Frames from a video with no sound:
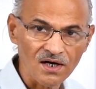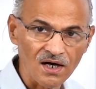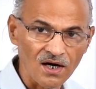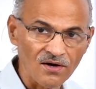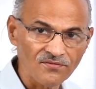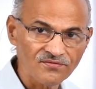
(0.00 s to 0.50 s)

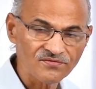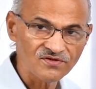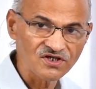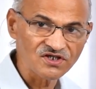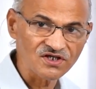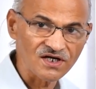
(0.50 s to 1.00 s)
of
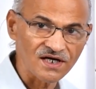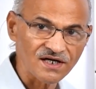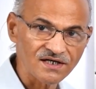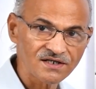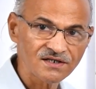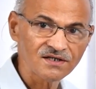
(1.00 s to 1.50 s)
this
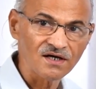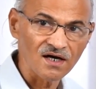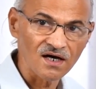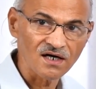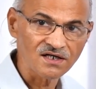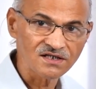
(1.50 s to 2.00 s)
rat
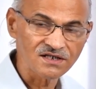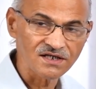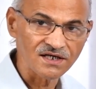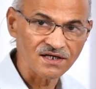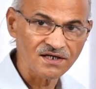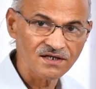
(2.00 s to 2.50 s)
or
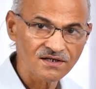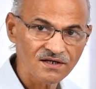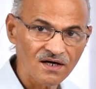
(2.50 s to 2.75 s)
snake